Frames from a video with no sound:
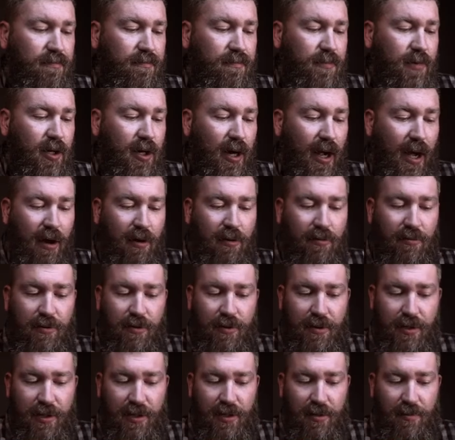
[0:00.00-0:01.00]
you're
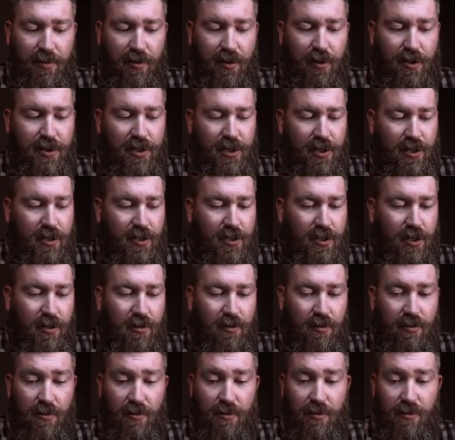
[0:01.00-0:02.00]
out in the bush, in the
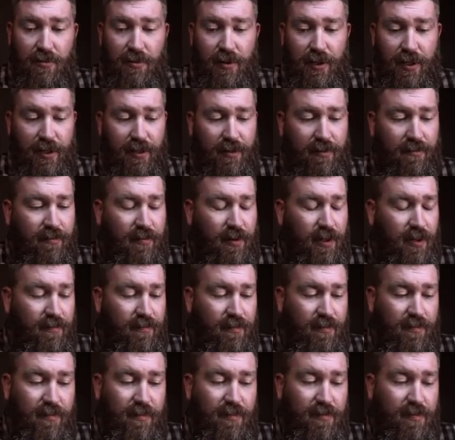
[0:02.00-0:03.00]
jungle,
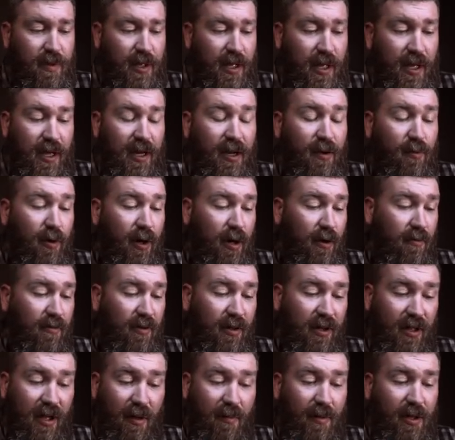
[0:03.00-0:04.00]
and anywhere
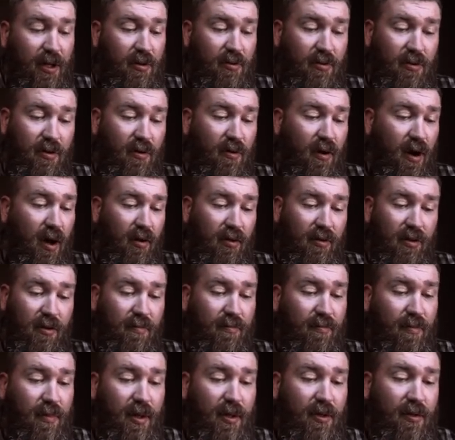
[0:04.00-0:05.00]
really. I mean, you can go out
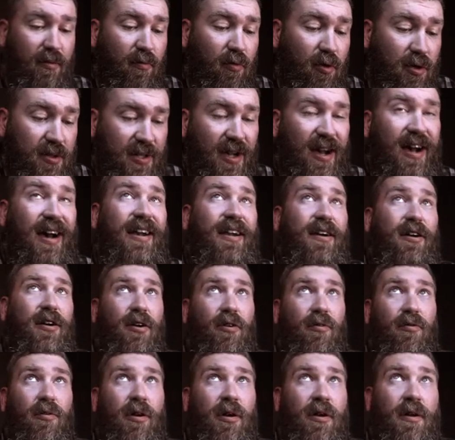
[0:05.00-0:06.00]
in the woods of
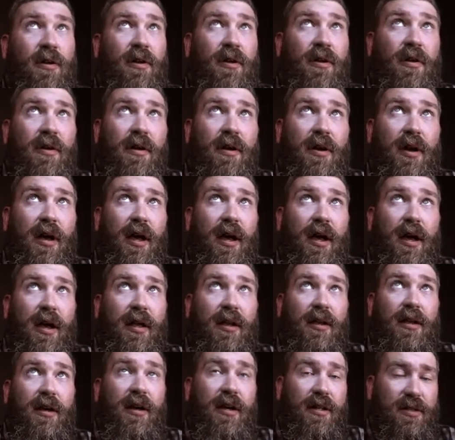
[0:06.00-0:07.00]
Idaho
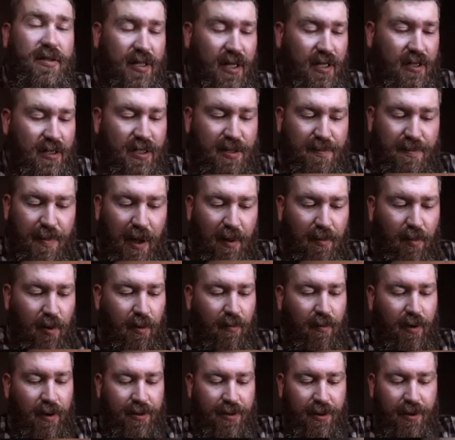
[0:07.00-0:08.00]
and take this bad
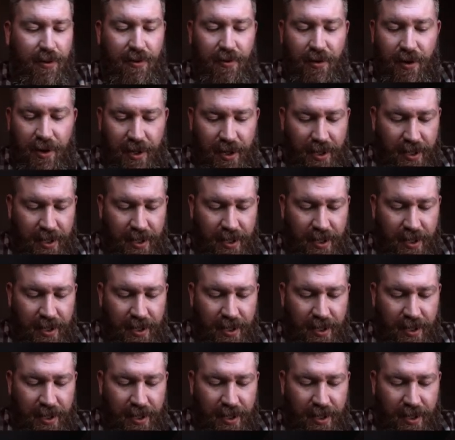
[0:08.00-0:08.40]
boy with you,